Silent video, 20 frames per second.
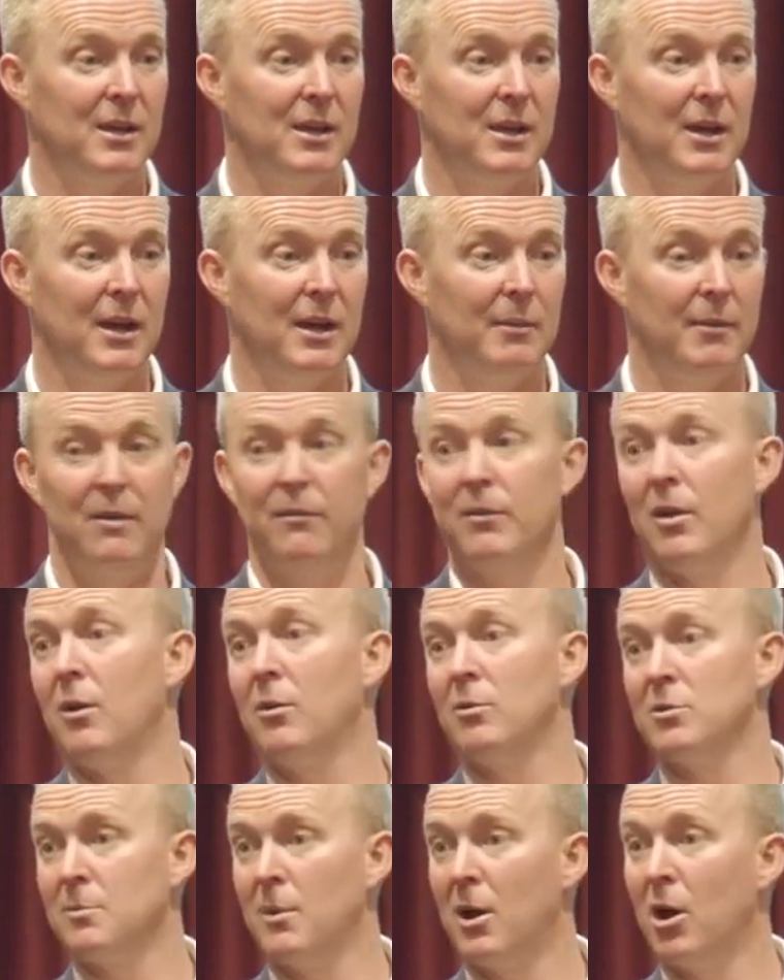Um, even though it
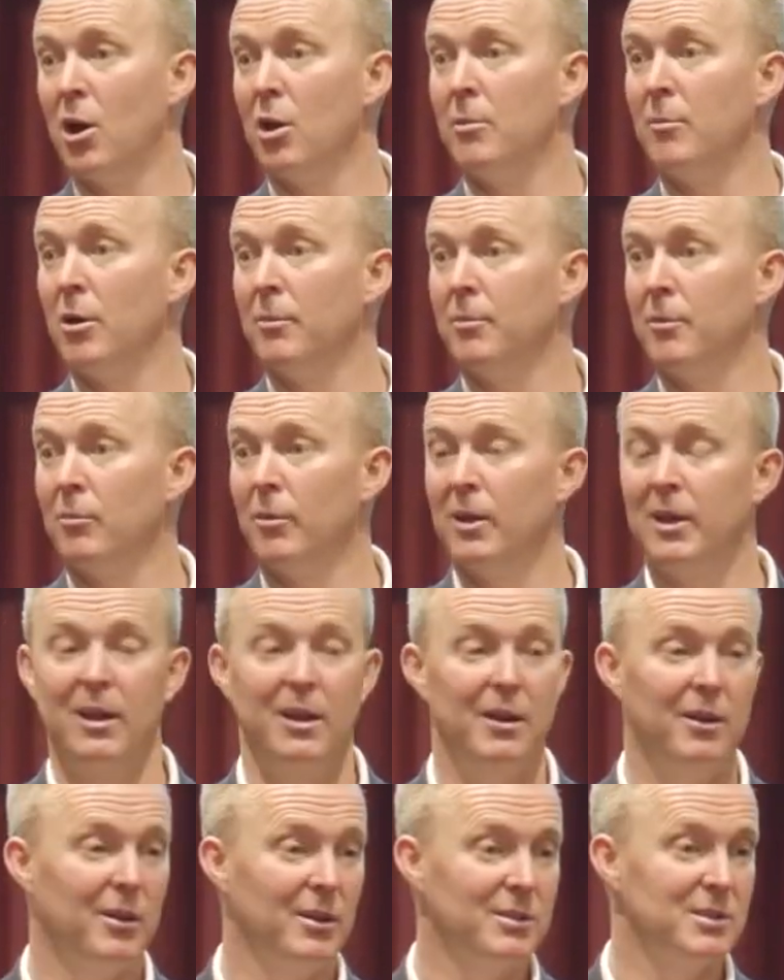was my home open
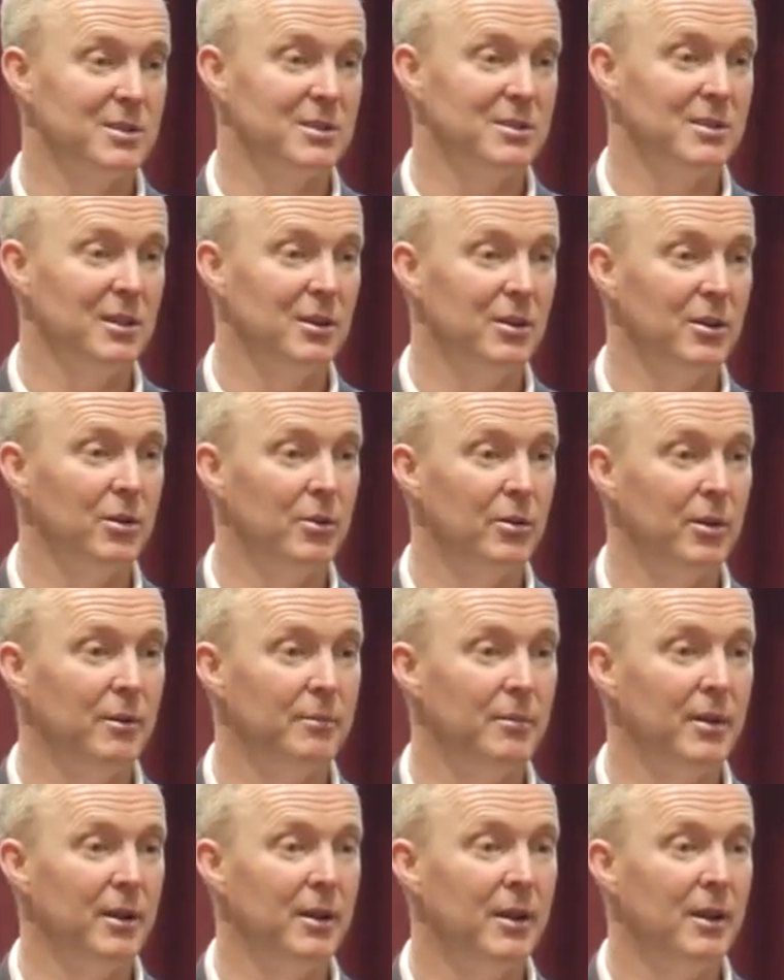weekend, I just didn't do it.
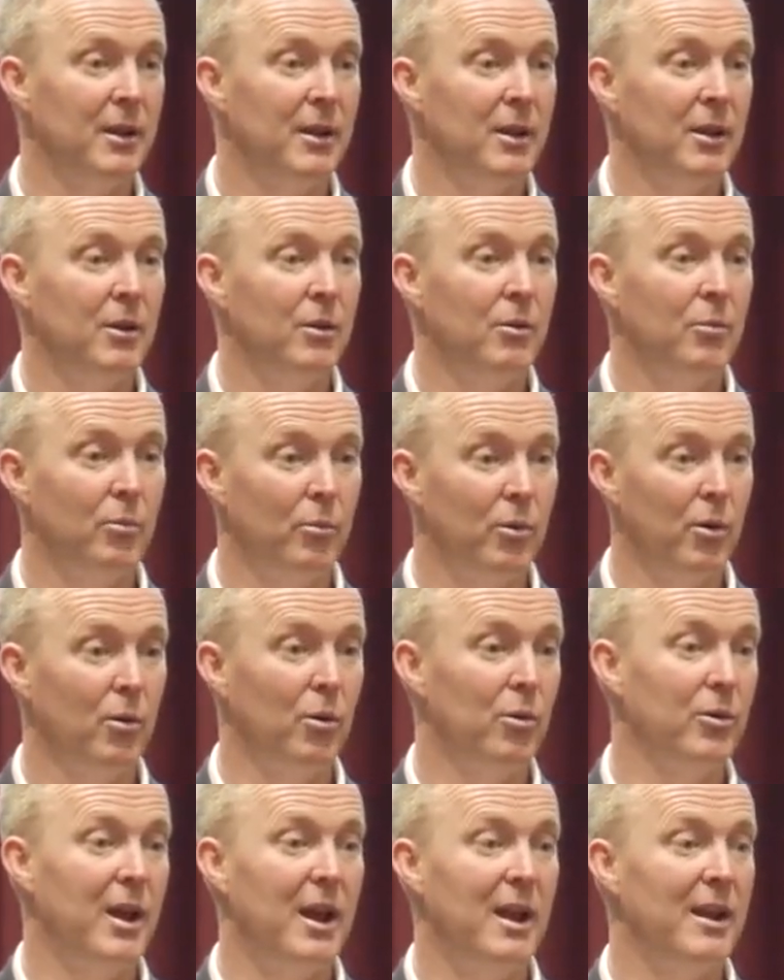But we were
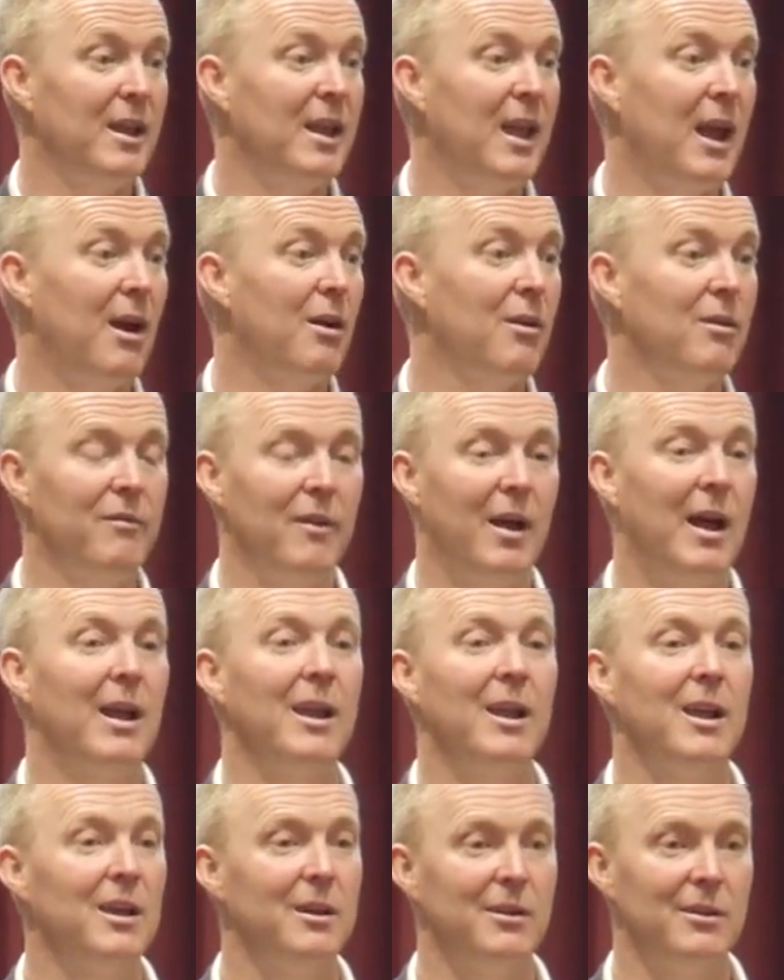all down in Carrie
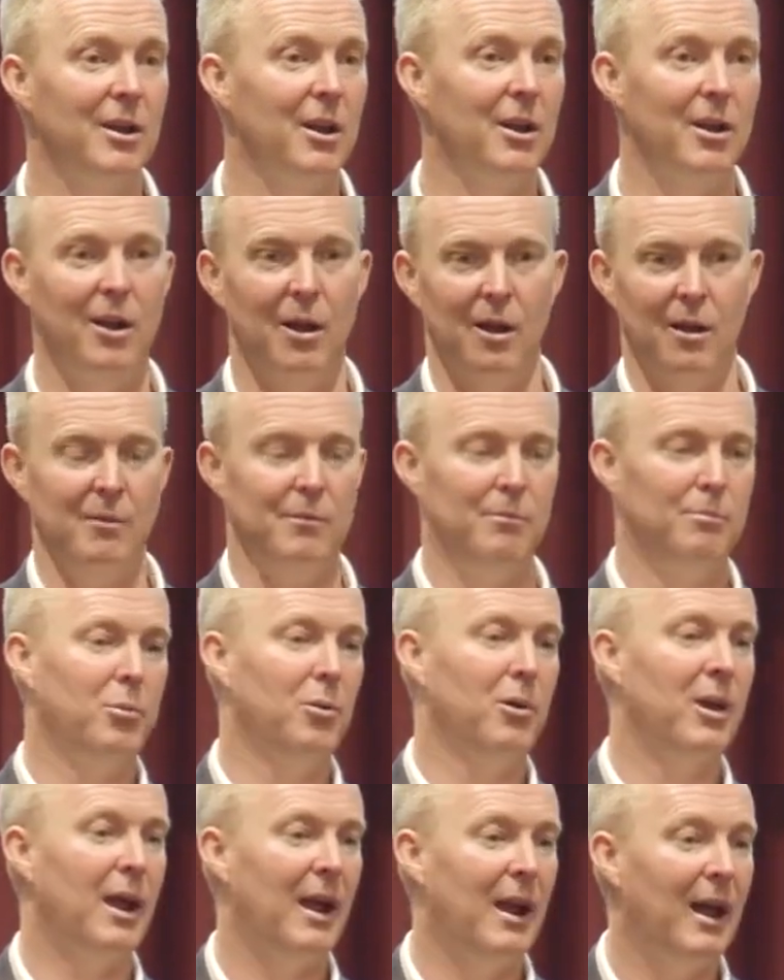Valley, and you know, you like you
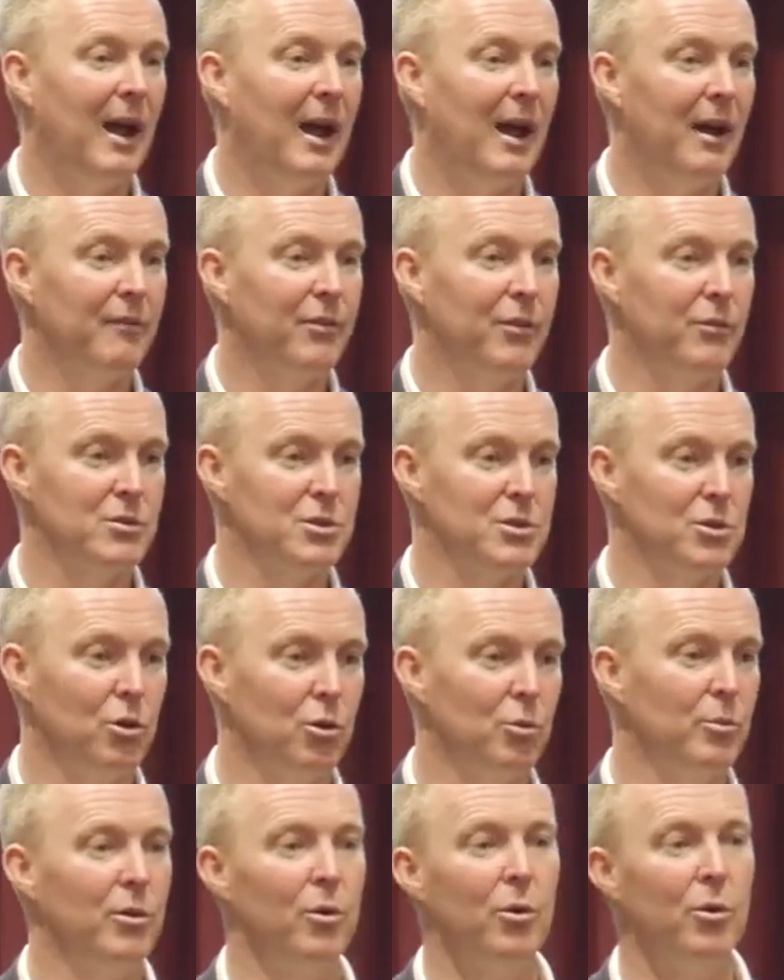book out half the
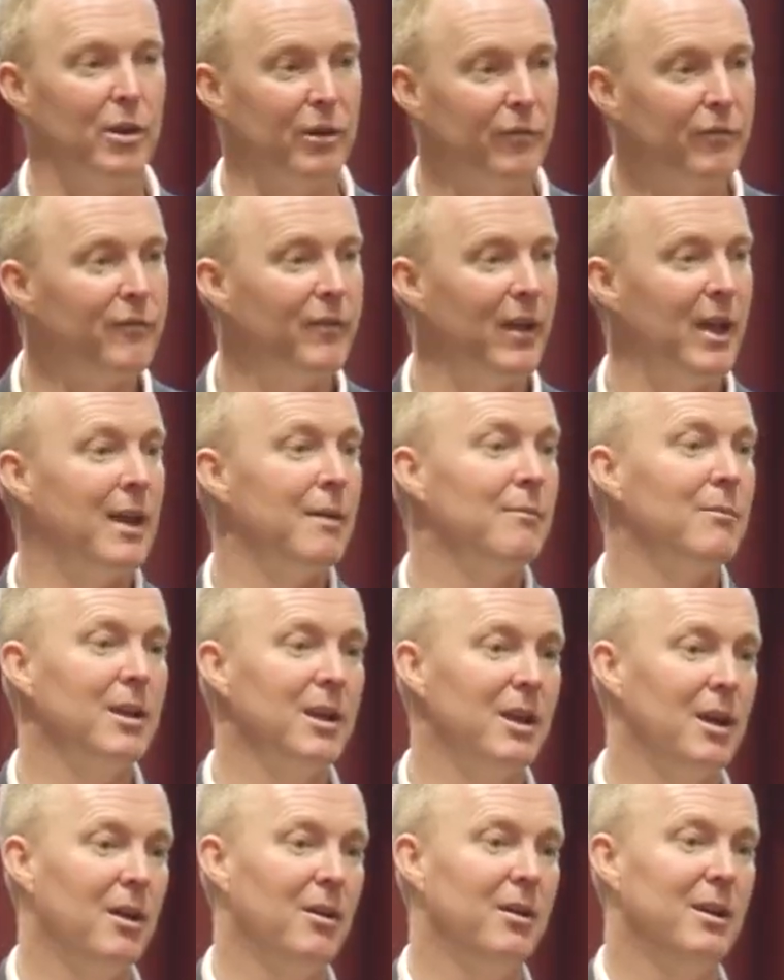resort with all your family
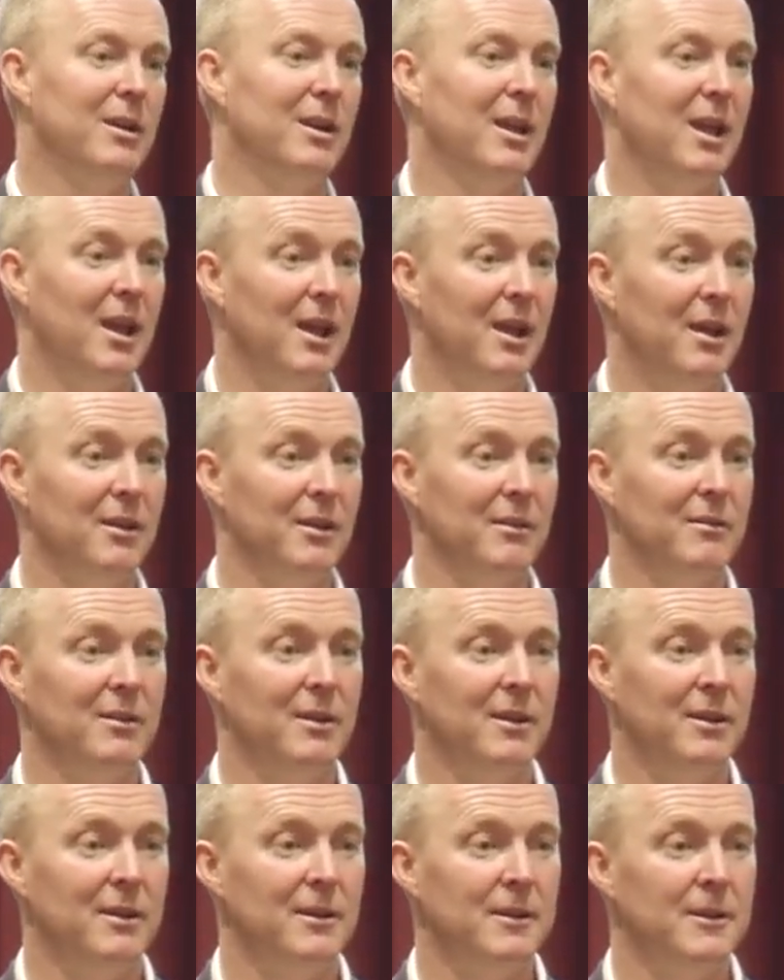going down, and
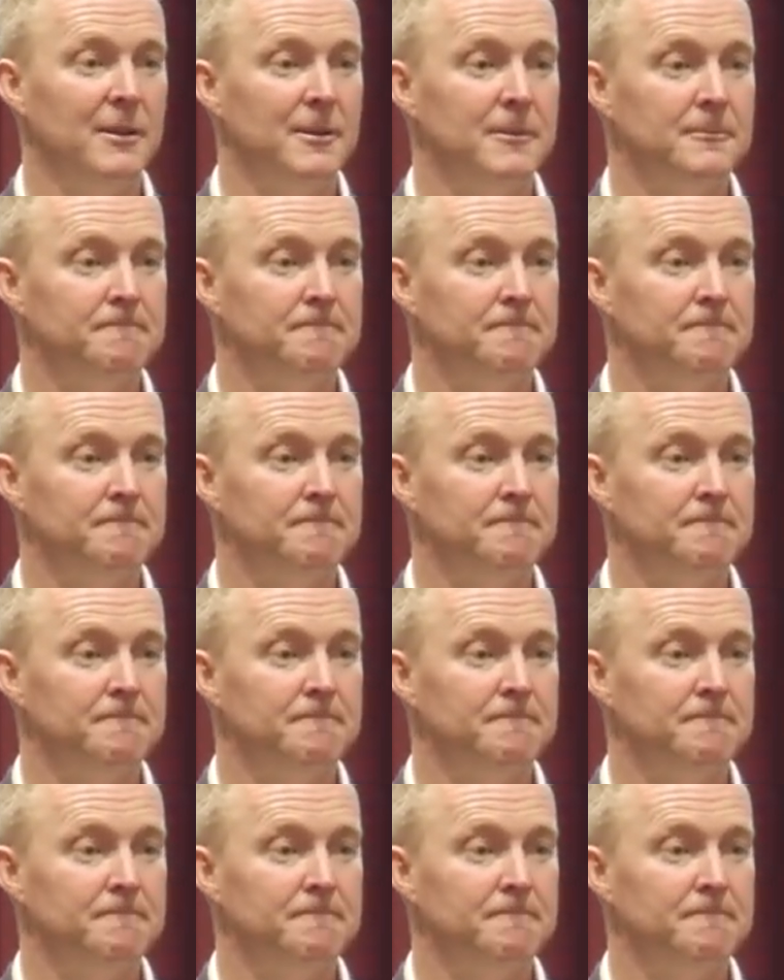so